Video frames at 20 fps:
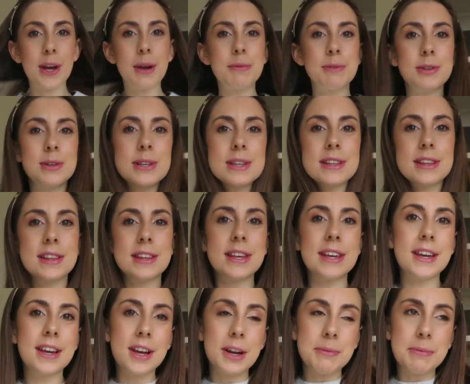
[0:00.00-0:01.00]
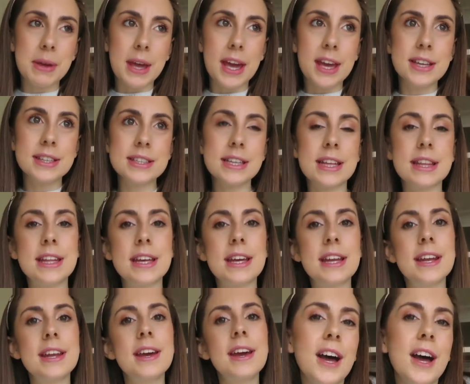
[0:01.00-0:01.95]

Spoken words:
I'm doing the cupcakes, and then